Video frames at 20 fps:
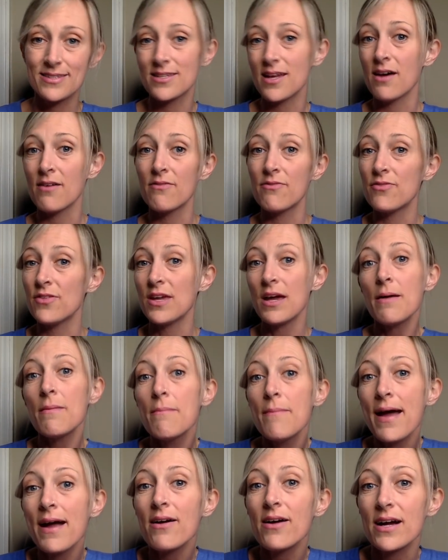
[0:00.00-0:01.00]
of the
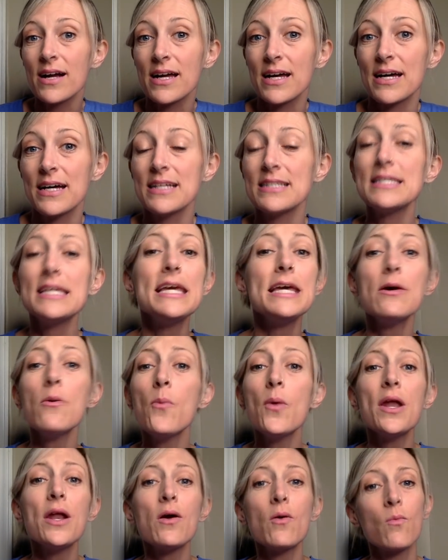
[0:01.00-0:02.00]
Americas. He
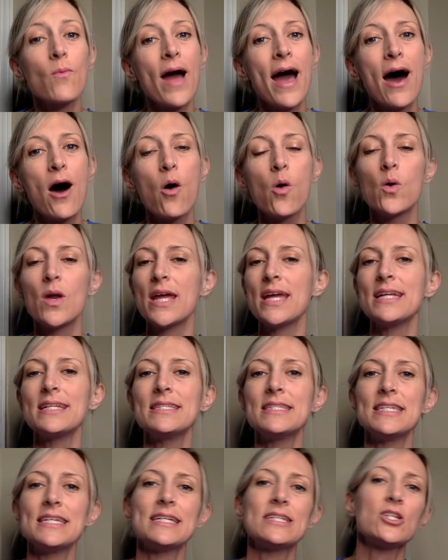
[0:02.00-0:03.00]
went around and
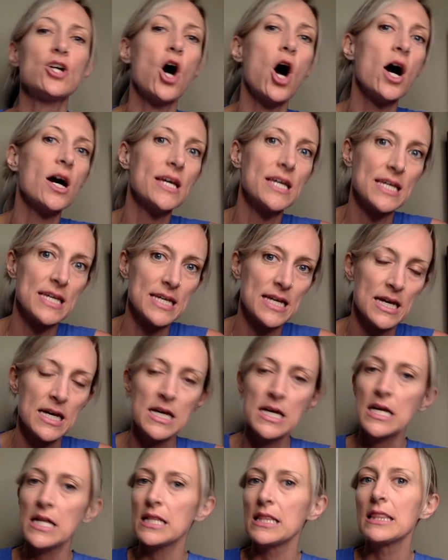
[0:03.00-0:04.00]
did talking
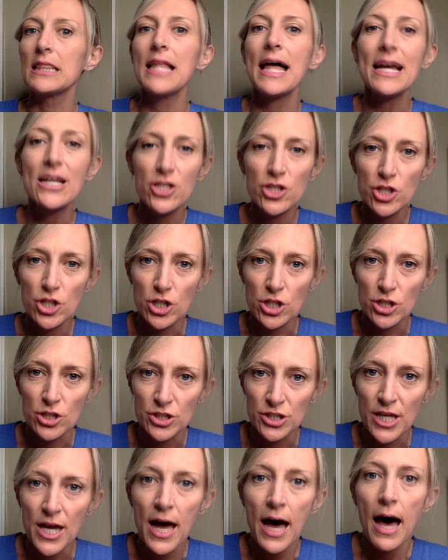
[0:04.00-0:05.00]

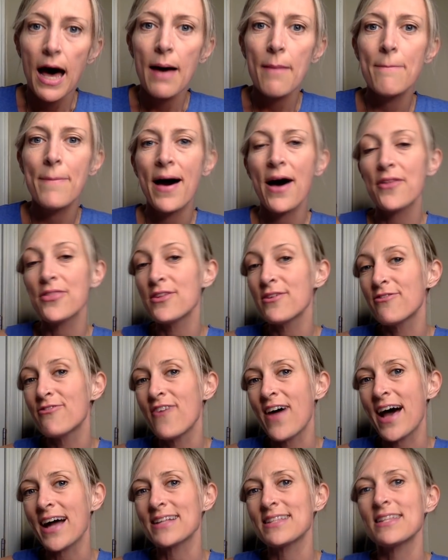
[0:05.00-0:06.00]
lectures about the
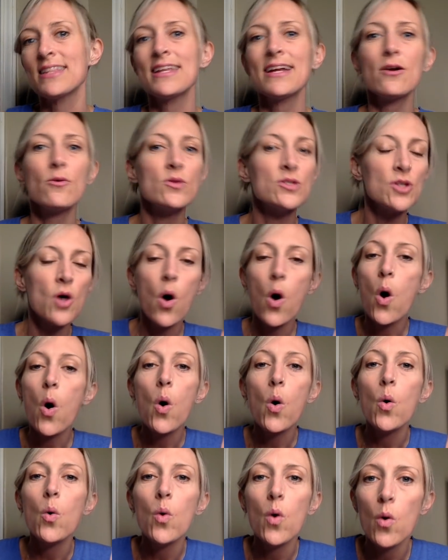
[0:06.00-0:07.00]
fact that there was a
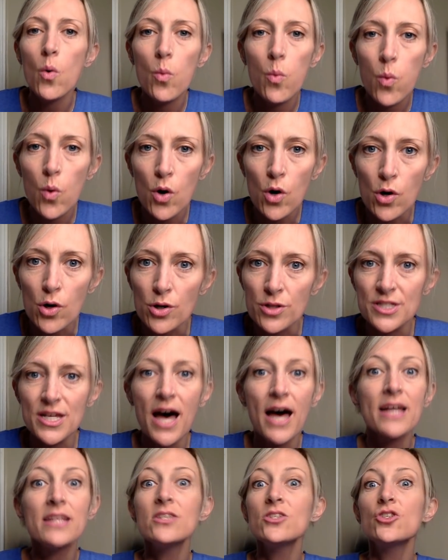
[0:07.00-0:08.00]
whole world
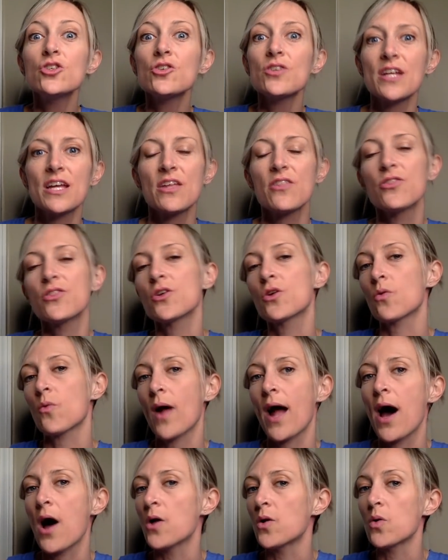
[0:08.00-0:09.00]
underneath the
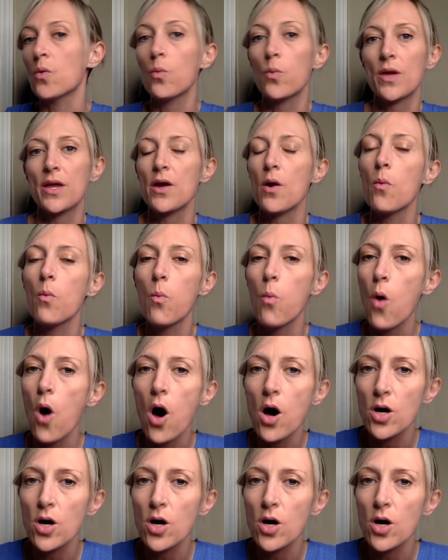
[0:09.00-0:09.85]
ground we walk